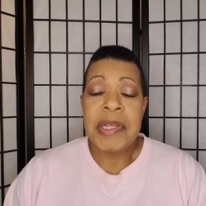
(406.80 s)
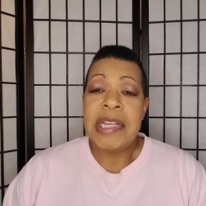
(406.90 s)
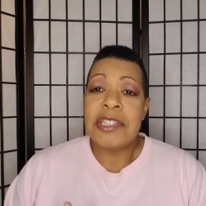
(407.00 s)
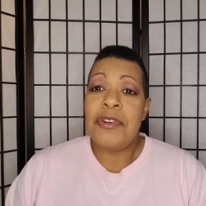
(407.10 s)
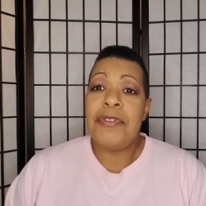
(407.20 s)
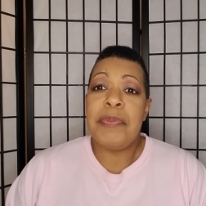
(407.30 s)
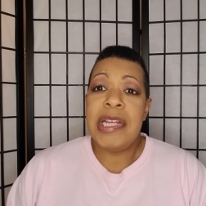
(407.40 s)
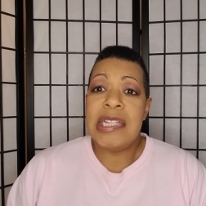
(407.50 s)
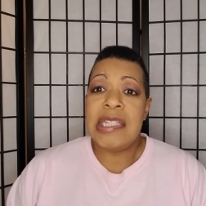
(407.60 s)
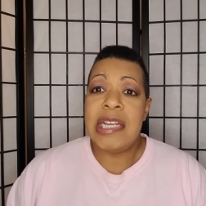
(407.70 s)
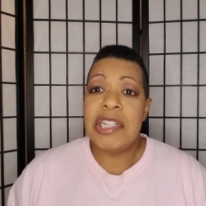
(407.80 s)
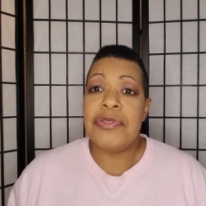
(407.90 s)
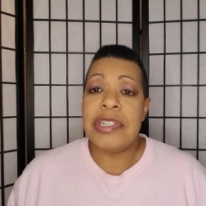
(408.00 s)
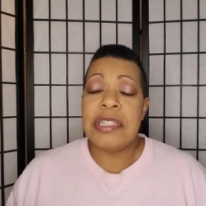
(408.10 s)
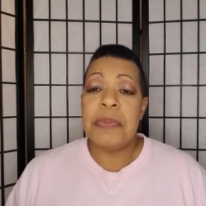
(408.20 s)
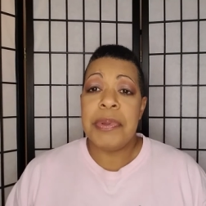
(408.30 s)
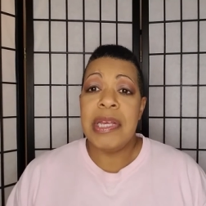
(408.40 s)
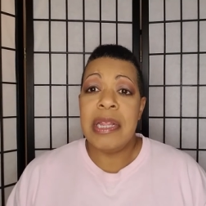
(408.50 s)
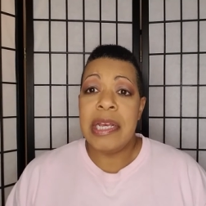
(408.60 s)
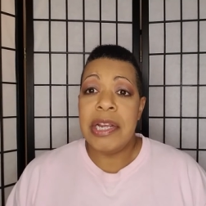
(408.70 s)
So for me, that's the answer, is just to
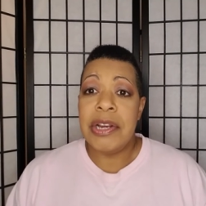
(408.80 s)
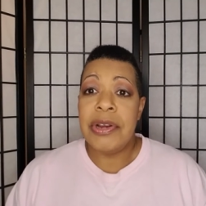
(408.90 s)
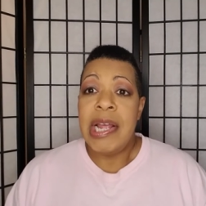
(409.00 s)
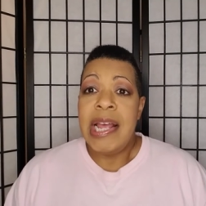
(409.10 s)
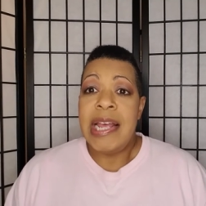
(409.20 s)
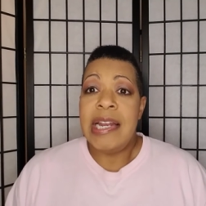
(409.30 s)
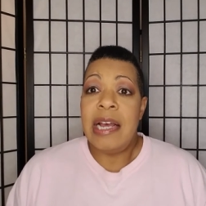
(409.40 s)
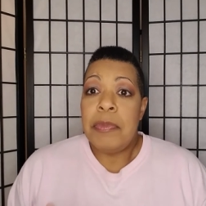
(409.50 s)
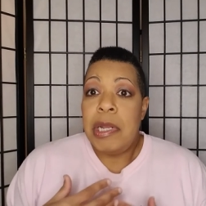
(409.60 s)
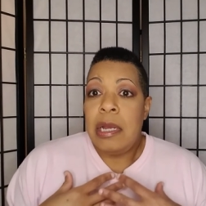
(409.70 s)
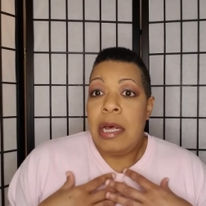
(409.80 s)
be there and not be like,